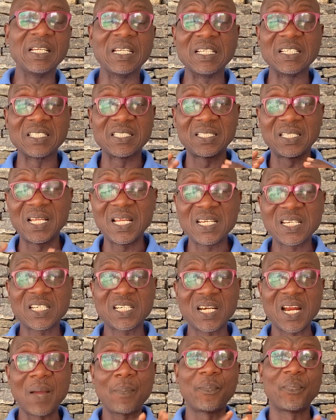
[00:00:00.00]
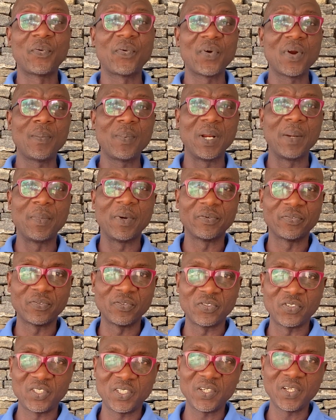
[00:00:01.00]
the central problem of
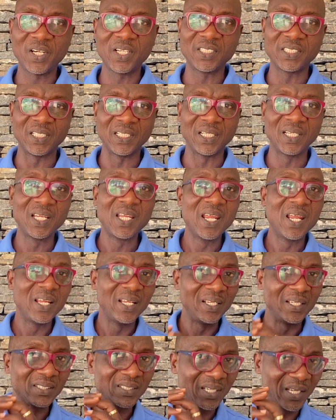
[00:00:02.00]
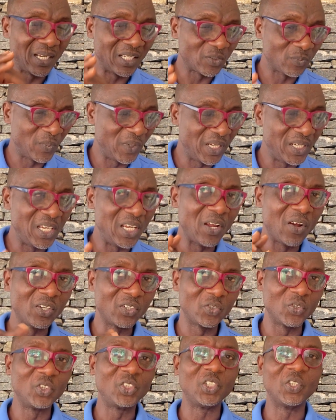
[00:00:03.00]
sociology is explaining
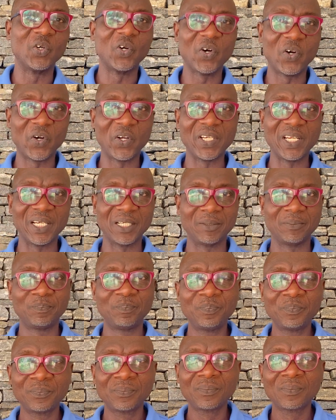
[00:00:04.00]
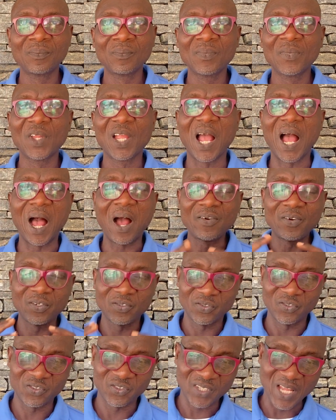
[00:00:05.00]
social order. How does
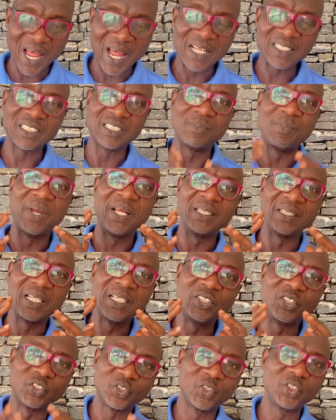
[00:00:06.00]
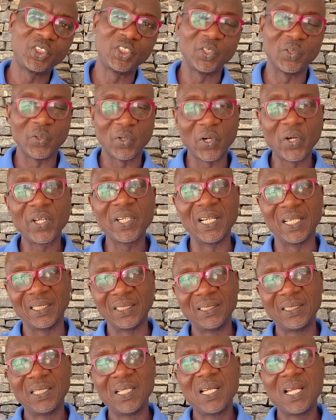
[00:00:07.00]
society maintain social order?
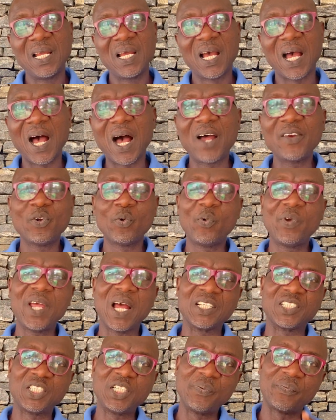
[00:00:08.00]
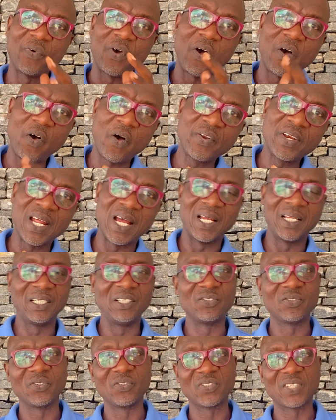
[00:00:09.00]
How do we achieve order in
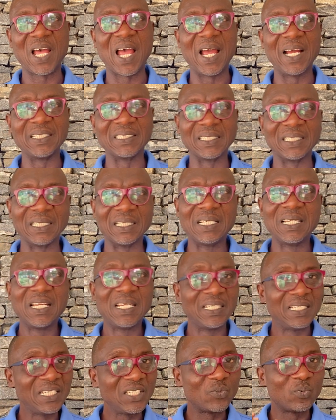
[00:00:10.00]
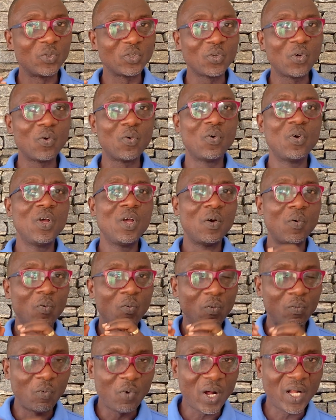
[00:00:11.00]
society? So
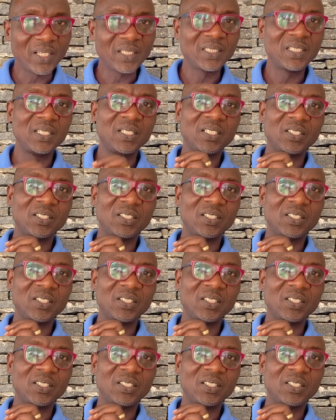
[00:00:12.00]
what